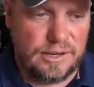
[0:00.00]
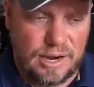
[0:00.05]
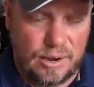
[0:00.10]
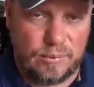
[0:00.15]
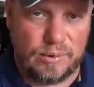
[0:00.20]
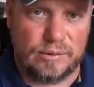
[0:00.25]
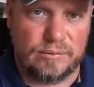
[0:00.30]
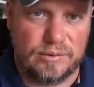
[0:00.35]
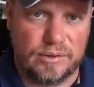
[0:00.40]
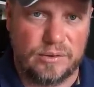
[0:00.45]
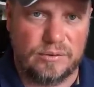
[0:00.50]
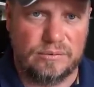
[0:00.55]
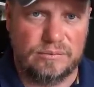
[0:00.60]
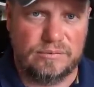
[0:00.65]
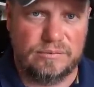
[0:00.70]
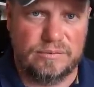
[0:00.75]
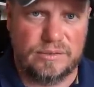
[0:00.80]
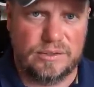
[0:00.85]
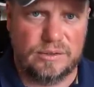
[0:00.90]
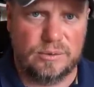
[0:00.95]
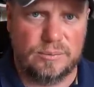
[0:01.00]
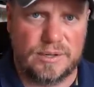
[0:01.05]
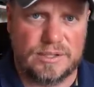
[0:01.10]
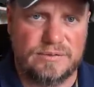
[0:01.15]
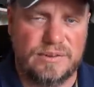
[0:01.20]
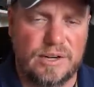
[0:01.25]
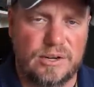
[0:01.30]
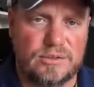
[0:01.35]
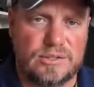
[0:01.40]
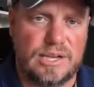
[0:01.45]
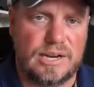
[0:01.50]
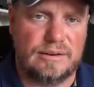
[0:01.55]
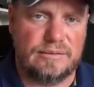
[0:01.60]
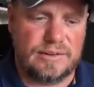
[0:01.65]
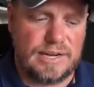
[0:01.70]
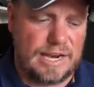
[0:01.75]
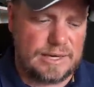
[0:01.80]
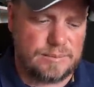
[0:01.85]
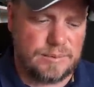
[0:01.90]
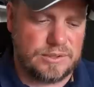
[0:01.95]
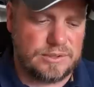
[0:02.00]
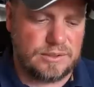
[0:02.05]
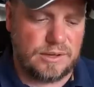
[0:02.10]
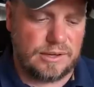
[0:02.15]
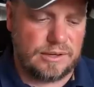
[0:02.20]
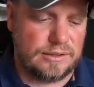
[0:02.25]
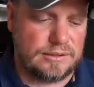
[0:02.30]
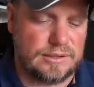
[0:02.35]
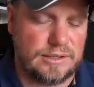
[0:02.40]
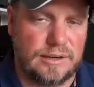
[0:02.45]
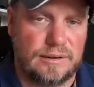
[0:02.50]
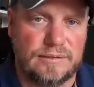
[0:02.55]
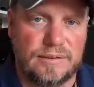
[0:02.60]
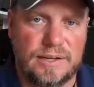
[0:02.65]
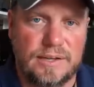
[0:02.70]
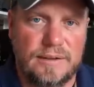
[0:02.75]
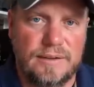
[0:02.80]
I want to do a bunch of videos on it, tax purposes, that kind of stuff.